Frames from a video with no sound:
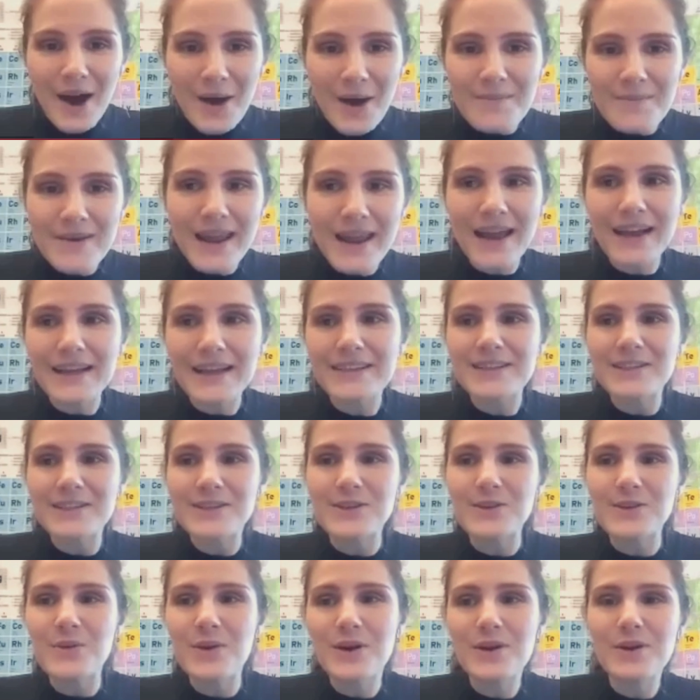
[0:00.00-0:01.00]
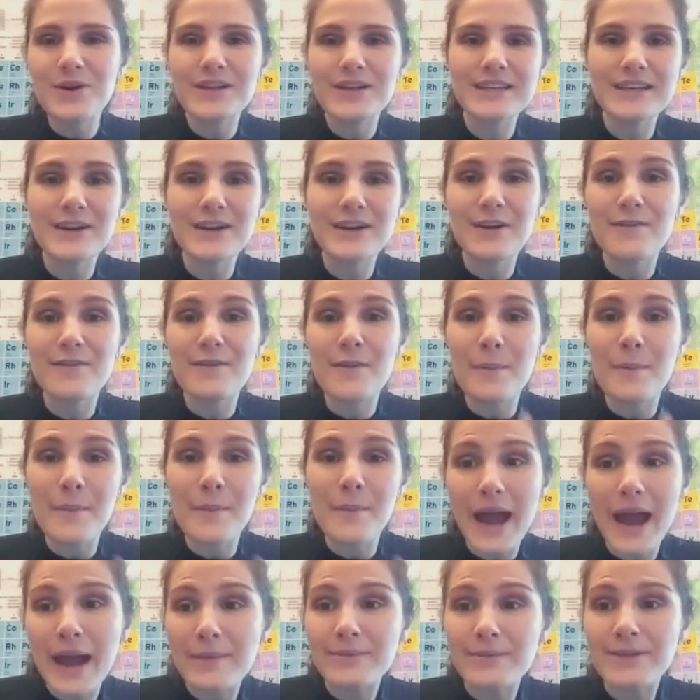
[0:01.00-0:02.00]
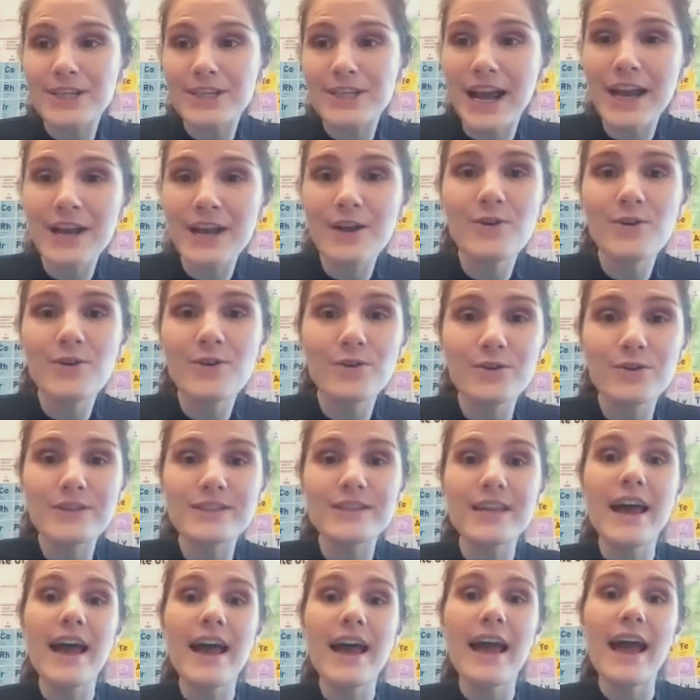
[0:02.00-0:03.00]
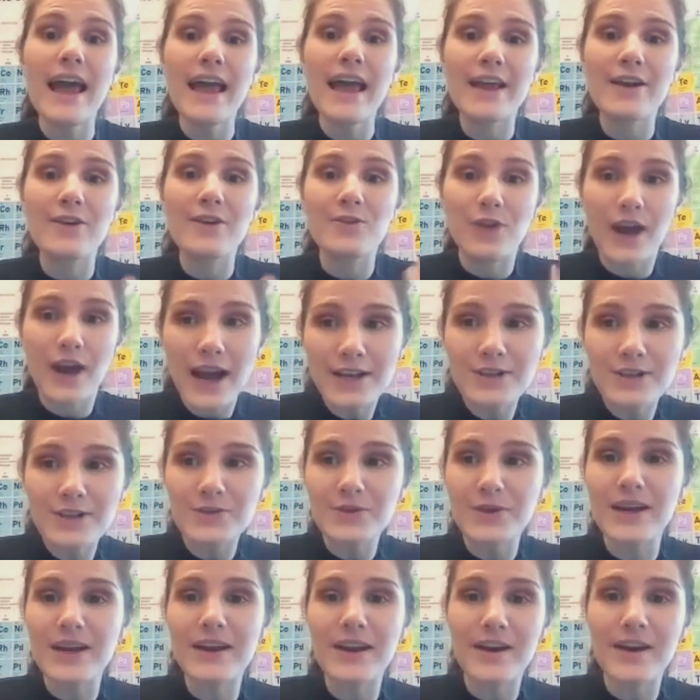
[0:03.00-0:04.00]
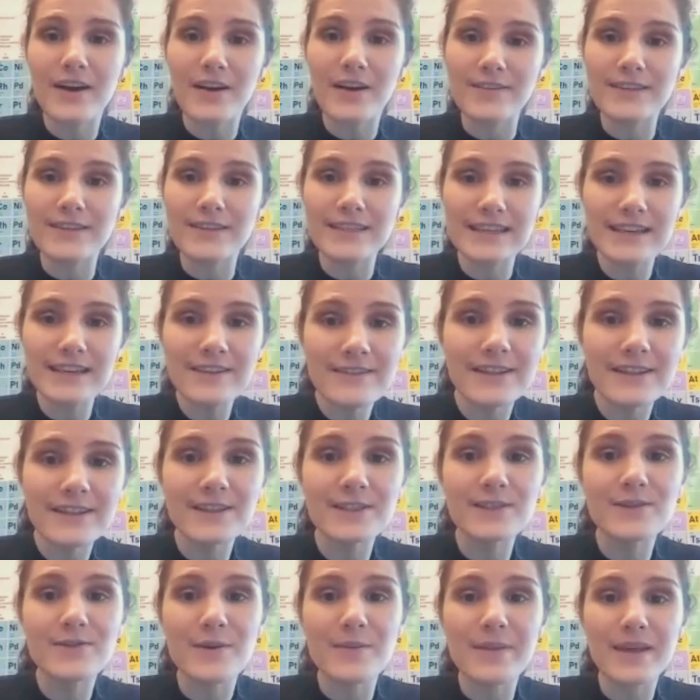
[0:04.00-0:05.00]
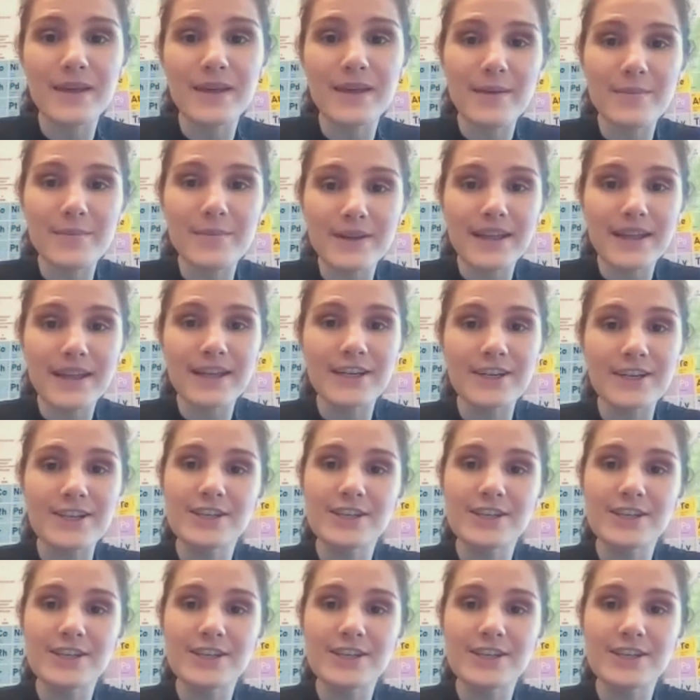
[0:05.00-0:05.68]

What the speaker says: Up next, you are going to hear from Pam Chang, who is a graduate of Stevens from the Chemical